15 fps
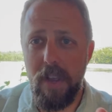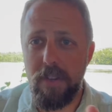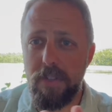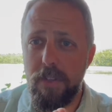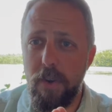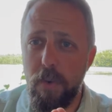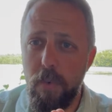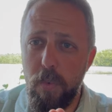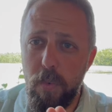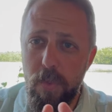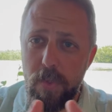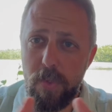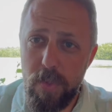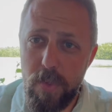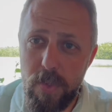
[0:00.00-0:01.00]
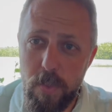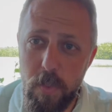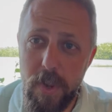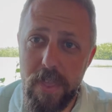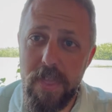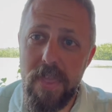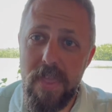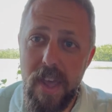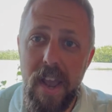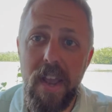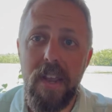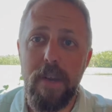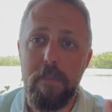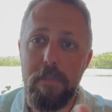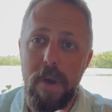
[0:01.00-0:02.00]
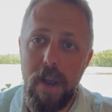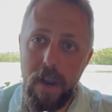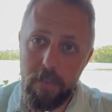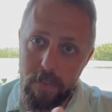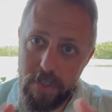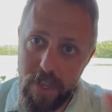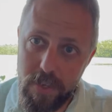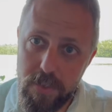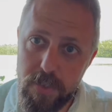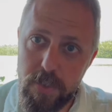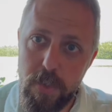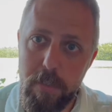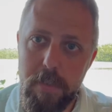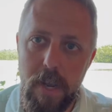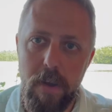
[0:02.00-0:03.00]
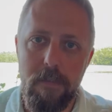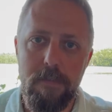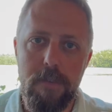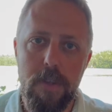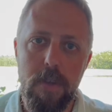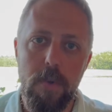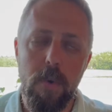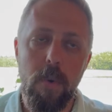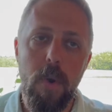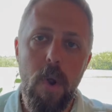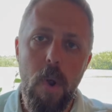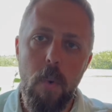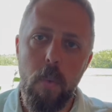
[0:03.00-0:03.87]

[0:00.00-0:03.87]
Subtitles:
And so with that in mind, with that zoomed out view,